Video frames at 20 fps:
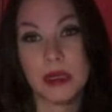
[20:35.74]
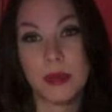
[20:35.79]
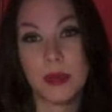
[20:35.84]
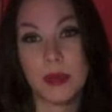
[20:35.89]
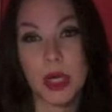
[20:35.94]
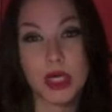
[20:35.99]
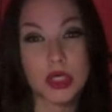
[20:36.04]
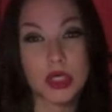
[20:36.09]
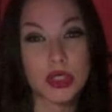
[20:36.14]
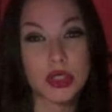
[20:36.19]

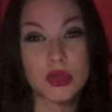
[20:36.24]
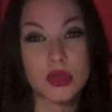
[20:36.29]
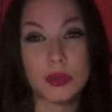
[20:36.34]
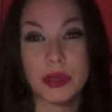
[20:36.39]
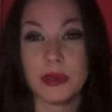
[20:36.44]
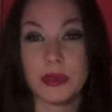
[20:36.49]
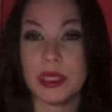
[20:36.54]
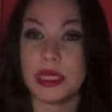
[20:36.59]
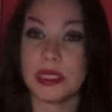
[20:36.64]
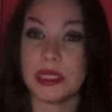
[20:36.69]
partners who
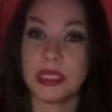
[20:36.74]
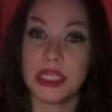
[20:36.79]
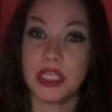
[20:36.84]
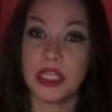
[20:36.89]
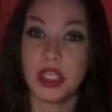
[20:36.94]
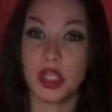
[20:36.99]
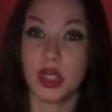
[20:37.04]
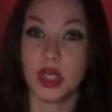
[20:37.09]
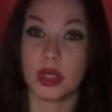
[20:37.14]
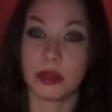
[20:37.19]
may be a
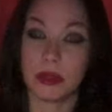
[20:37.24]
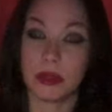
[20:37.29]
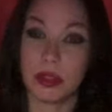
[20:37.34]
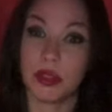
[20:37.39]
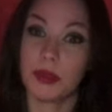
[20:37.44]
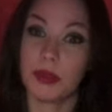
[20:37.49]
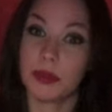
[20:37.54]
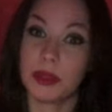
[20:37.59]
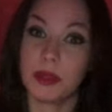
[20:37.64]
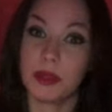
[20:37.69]
teacher,
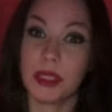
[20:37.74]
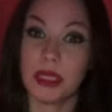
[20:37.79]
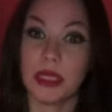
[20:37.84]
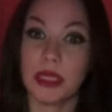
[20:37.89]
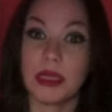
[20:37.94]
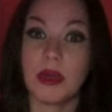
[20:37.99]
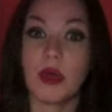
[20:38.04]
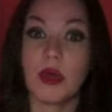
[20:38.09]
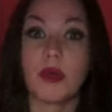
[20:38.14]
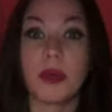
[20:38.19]

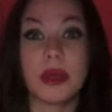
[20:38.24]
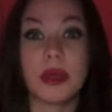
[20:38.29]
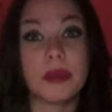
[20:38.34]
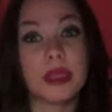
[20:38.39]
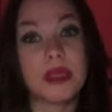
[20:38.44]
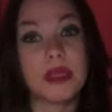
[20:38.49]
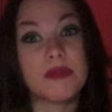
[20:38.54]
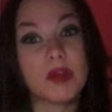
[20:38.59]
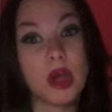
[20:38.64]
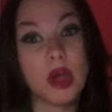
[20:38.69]
or maybe
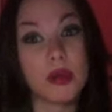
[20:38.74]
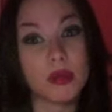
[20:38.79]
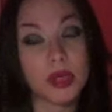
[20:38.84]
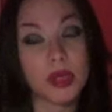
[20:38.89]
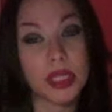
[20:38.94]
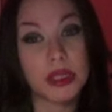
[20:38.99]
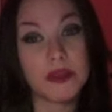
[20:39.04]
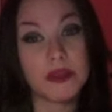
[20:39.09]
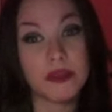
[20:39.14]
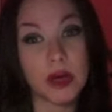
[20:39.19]
they've gone
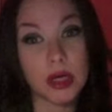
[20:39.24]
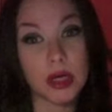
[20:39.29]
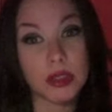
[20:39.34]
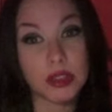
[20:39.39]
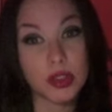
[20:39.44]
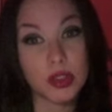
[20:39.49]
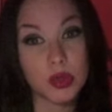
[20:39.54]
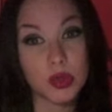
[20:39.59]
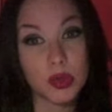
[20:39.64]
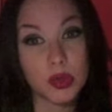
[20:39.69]
really far in
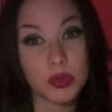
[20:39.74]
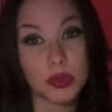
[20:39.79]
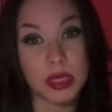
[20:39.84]
school,